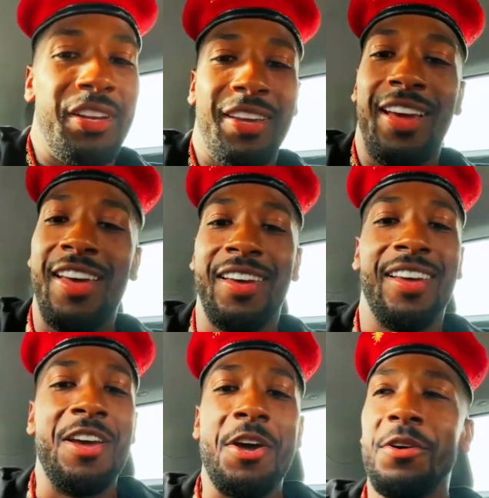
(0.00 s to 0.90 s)
We done
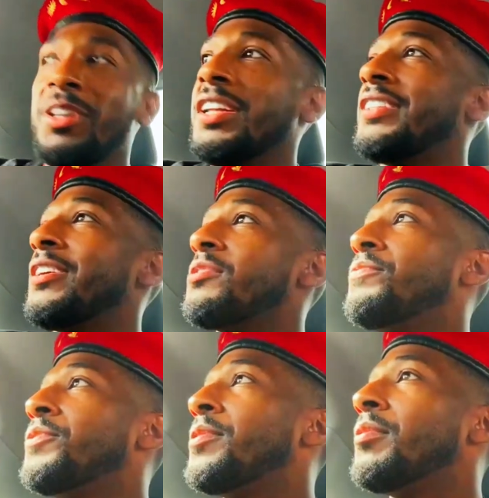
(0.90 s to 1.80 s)

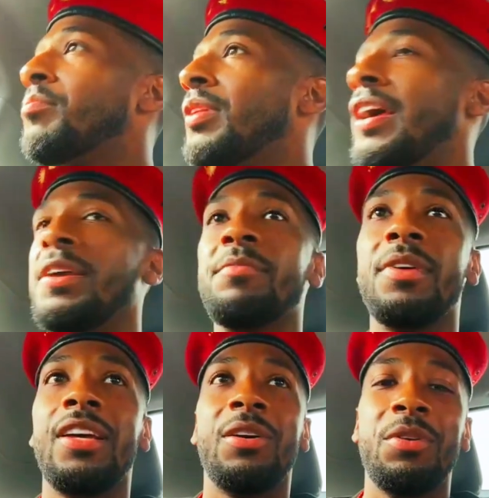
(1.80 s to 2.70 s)
terraformed the
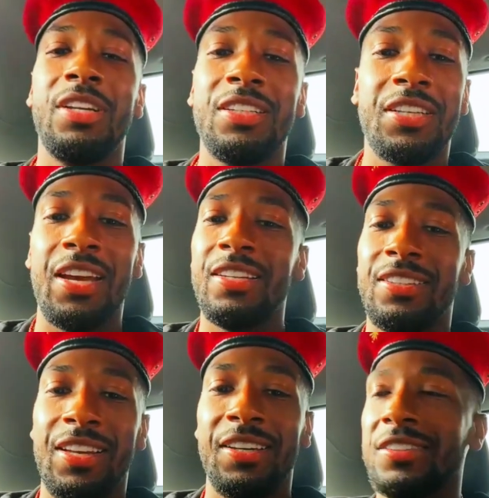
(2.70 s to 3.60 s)
planet, man. We done
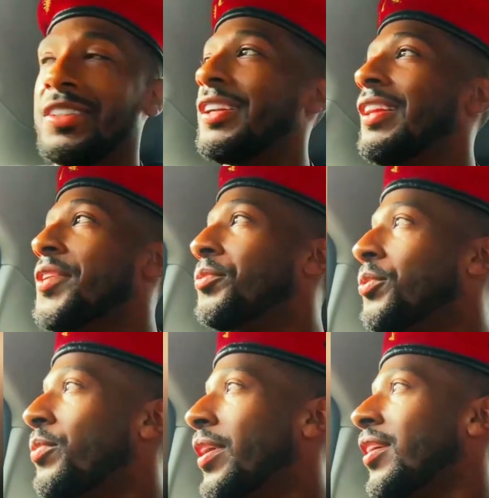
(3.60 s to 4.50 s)
changed things in a
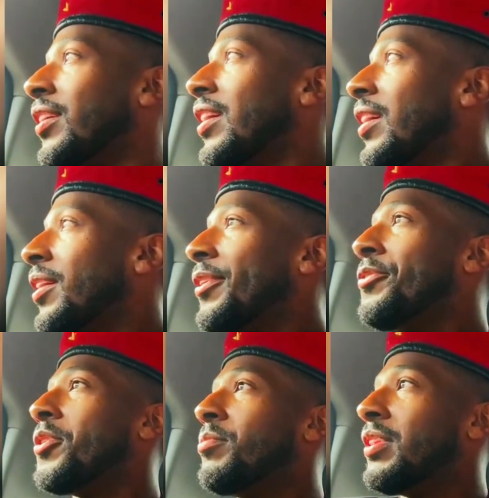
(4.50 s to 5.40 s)
level to where
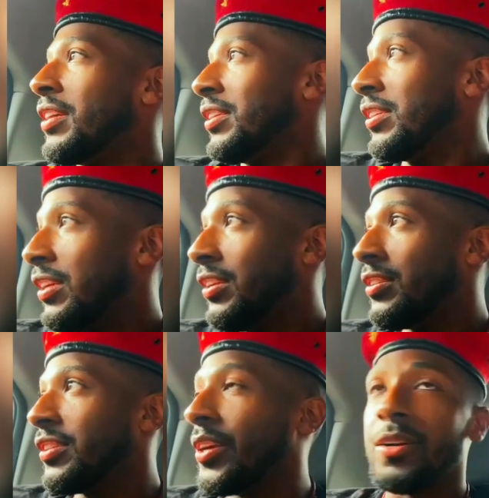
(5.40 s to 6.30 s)
you going to be like, shit,
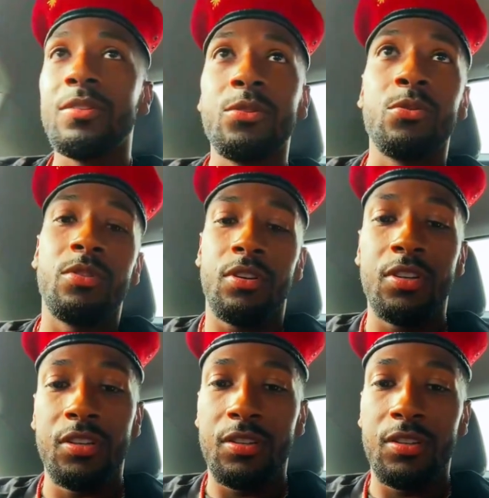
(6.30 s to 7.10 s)
he deserved to.